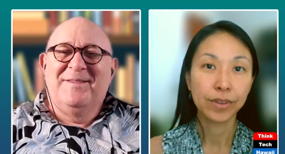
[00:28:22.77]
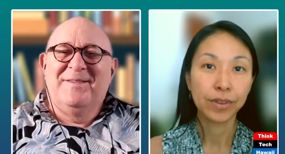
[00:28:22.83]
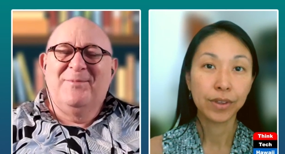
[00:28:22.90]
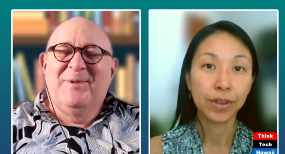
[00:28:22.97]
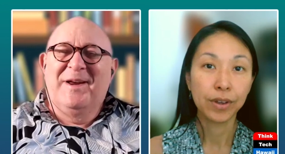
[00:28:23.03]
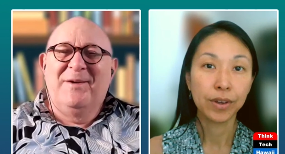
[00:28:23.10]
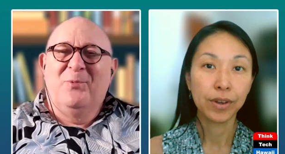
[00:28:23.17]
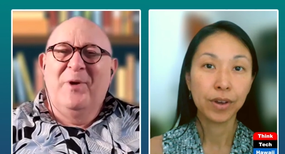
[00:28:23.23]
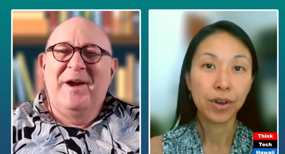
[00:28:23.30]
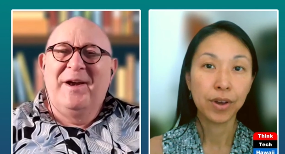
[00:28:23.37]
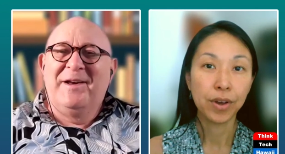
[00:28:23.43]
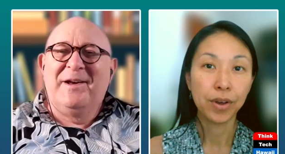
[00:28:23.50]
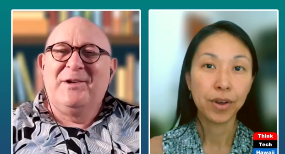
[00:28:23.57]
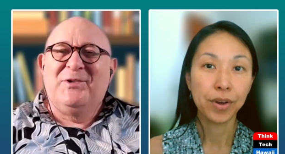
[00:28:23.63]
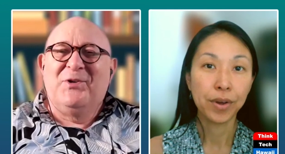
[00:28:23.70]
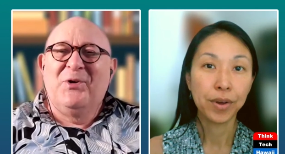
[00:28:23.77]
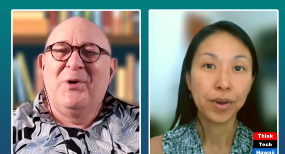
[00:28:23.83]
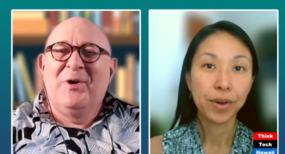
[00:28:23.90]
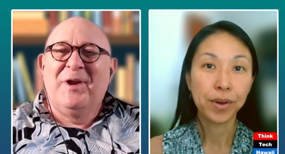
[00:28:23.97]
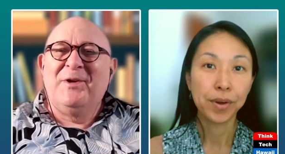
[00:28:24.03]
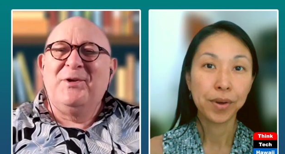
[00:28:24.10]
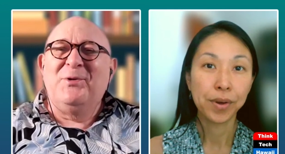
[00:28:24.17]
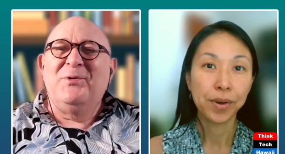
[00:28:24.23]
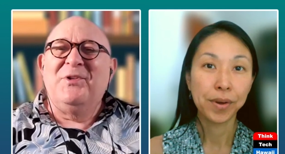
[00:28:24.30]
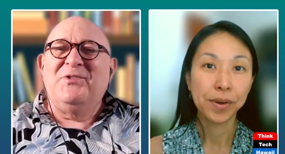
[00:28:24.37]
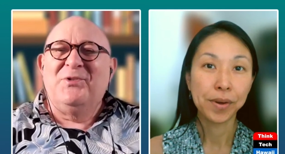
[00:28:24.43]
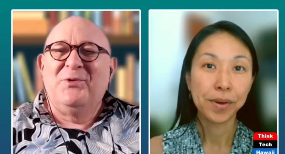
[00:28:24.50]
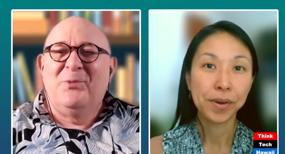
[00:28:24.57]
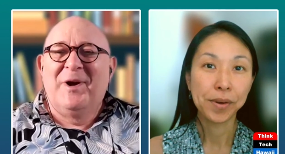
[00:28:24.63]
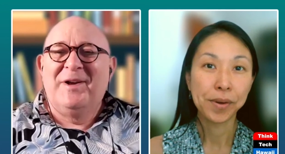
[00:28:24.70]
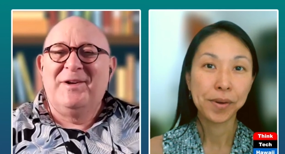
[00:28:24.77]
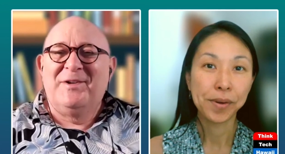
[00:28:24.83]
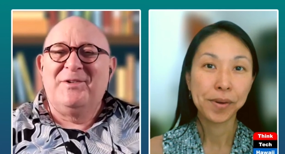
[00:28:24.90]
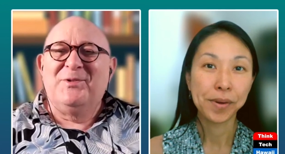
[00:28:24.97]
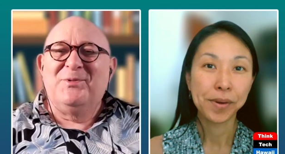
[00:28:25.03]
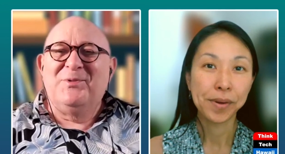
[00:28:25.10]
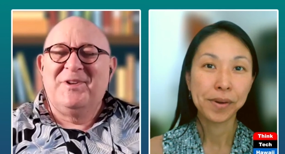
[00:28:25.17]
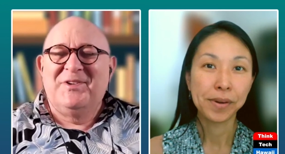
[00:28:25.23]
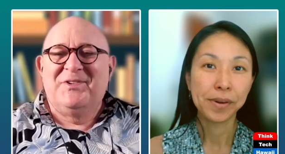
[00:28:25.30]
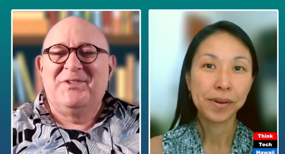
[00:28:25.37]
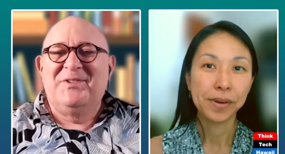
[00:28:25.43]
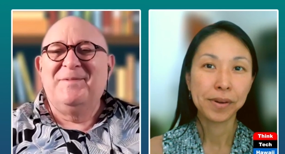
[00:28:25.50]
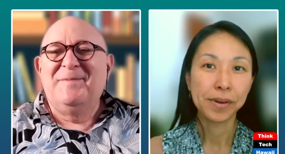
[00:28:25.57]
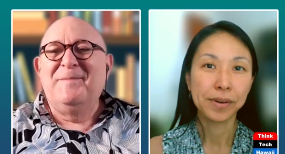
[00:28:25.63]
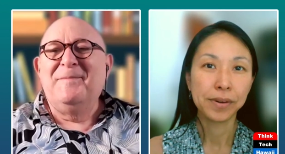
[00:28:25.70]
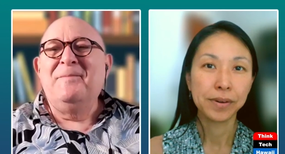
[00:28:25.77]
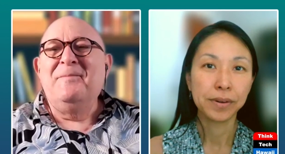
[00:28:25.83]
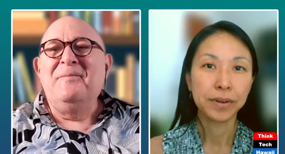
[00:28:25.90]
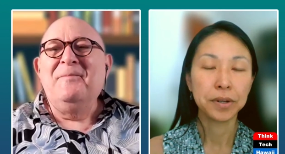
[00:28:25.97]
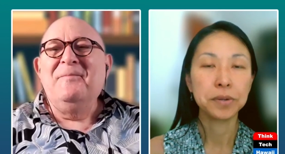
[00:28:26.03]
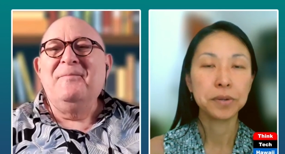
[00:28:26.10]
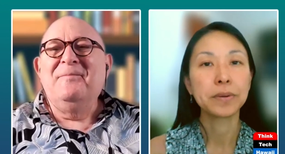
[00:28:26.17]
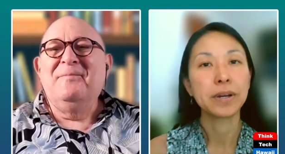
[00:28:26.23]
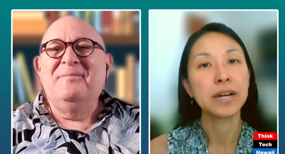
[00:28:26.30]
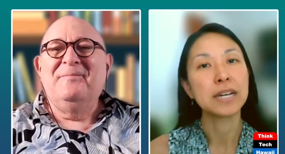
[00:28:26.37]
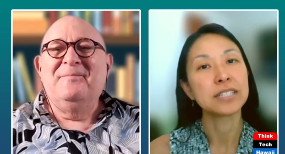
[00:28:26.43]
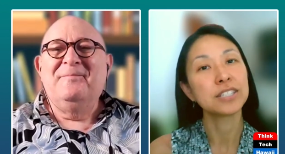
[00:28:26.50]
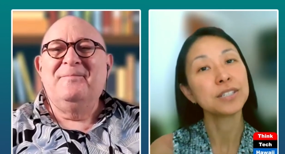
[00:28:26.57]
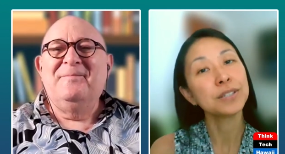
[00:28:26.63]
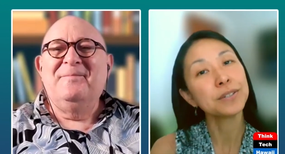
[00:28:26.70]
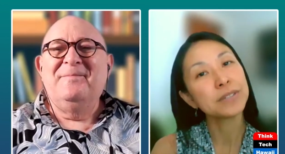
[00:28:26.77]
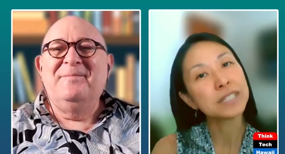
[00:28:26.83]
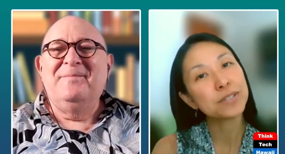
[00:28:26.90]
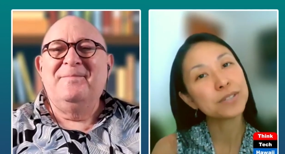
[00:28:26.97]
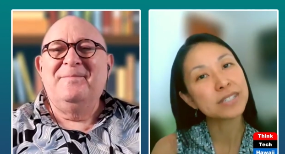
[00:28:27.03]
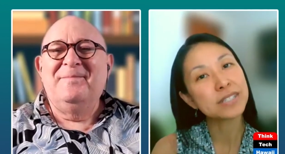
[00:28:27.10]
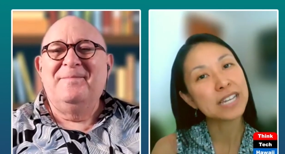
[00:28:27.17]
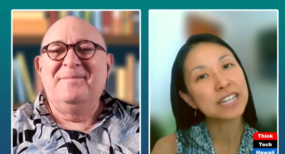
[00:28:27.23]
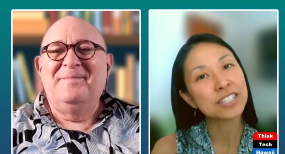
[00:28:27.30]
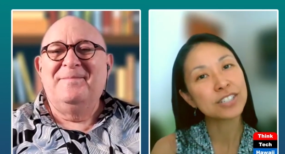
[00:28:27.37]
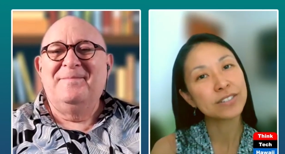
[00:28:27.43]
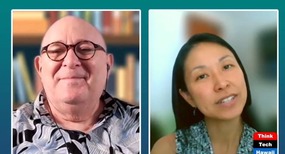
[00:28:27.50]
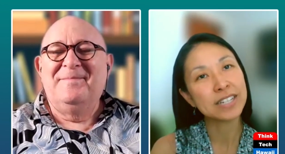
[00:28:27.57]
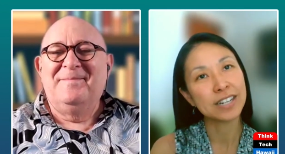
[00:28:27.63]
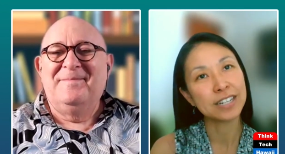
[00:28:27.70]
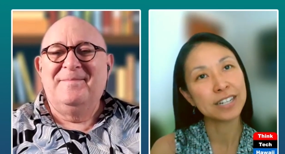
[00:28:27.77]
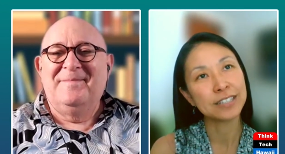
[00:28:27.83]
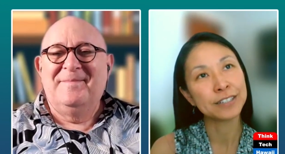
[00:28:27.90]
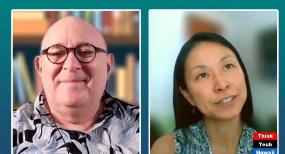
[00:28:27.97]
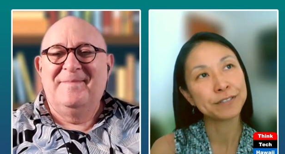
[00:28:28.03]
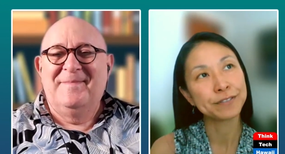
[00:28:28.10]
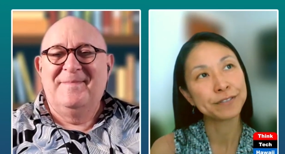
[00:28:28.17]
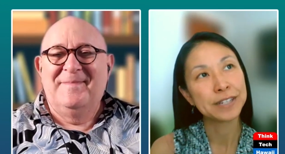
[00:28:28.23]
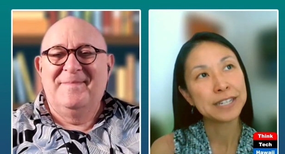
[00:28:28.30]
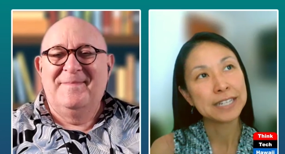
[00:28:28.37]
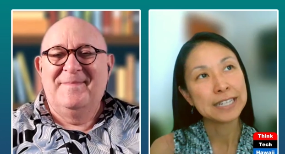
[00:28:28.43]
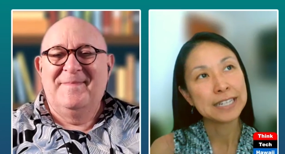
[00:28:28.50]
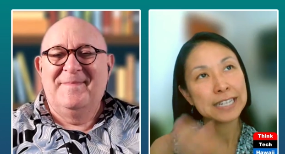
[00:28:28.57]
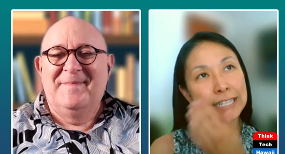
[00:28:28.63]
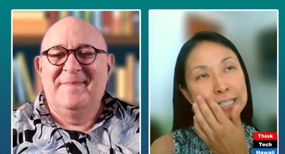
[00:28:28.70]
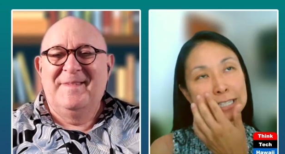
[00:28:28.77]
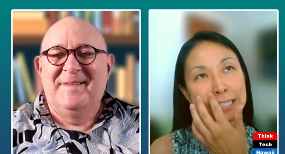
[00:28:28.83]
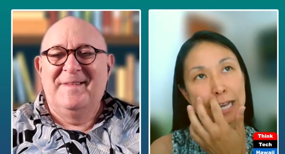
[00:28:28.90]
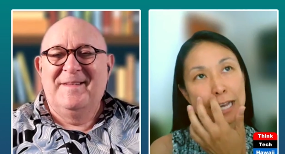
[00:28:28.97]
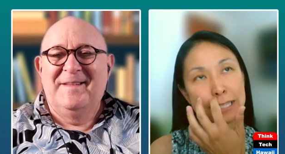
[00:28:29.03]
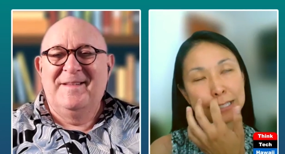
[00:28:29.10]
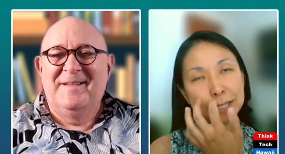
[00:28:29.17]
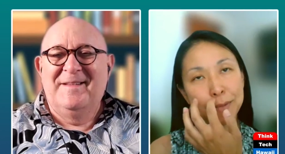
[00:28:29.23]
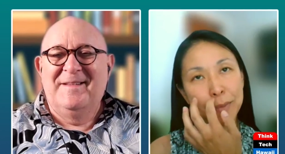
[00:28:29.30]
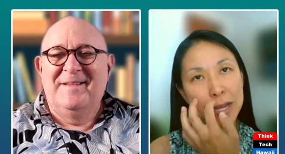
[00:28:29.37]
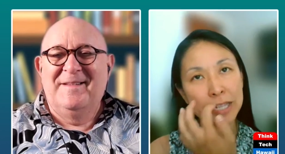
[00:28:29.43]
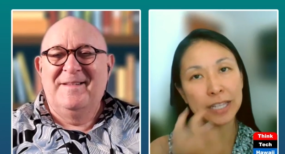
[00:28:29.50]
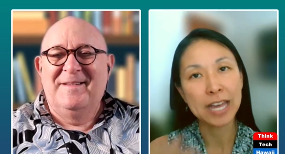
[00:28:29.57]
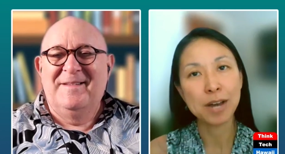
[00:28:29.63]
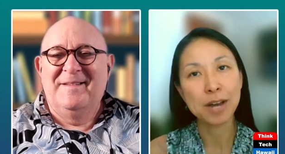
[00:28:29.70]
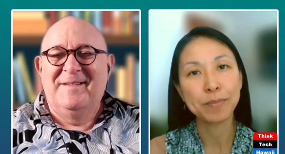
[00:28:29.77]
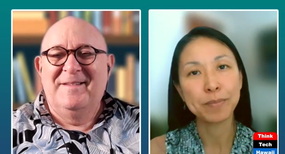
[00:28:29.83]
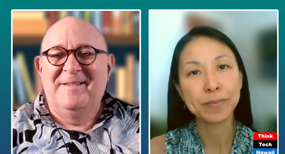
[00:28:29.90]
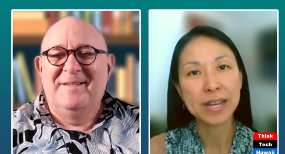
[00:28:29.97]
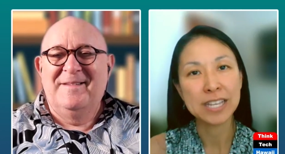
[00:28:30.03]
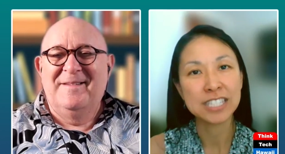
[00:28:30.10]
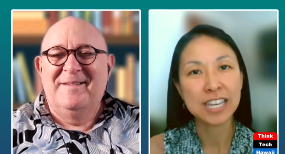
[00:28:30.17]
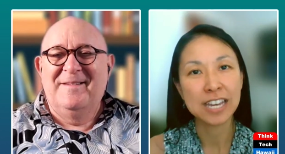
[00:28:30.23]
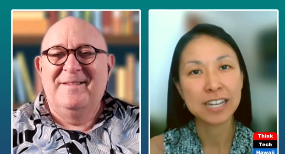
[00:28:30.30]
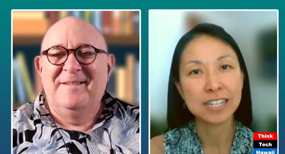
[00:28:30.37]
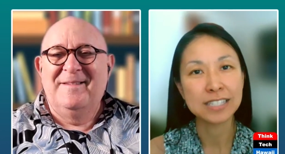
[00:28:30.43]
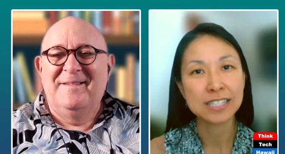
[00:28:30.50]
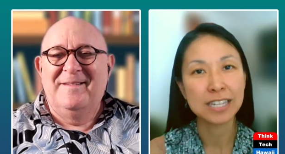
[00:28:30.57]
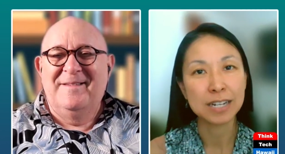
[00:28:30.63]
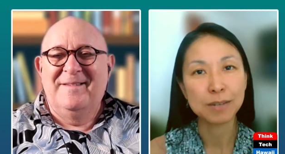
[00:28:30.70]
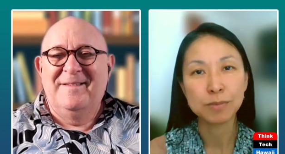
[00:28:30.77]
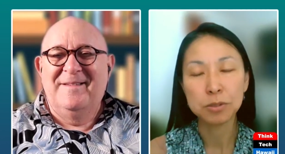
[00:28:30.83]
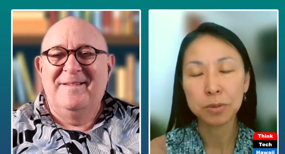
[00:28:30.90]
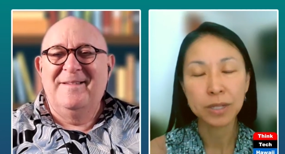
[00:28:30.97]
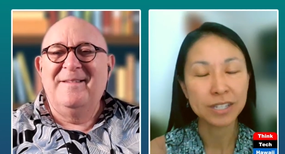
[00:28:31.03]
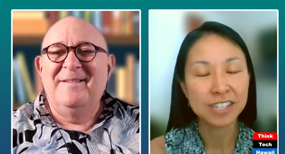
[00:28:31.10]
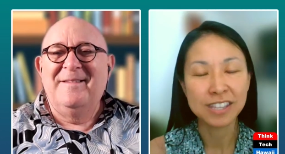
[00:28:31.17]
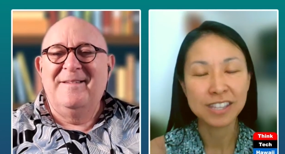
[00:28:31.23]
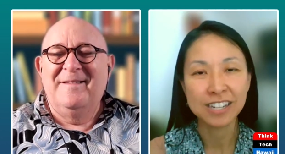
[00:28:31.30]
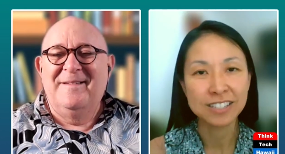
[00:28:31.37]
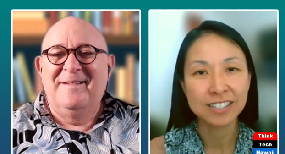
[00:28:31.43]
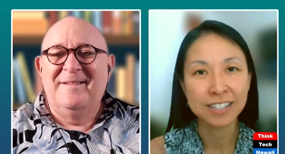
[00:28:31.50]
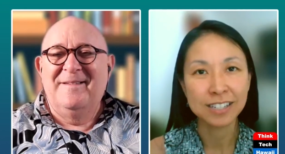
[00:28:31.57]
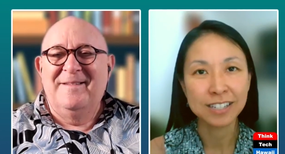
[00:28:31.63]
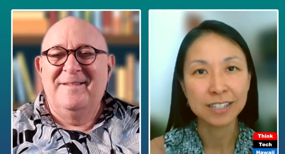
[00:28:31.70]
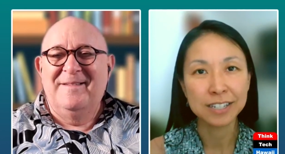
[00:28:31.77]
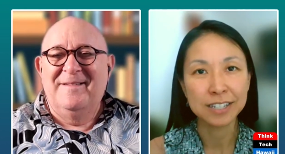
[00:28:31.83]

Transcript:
Speaker 1: where did it dawn on you that you wanted to do this?
Speaker 2: Oh gosh, this was actually it just landed on my lap by chance, and I'm so lucky that it did.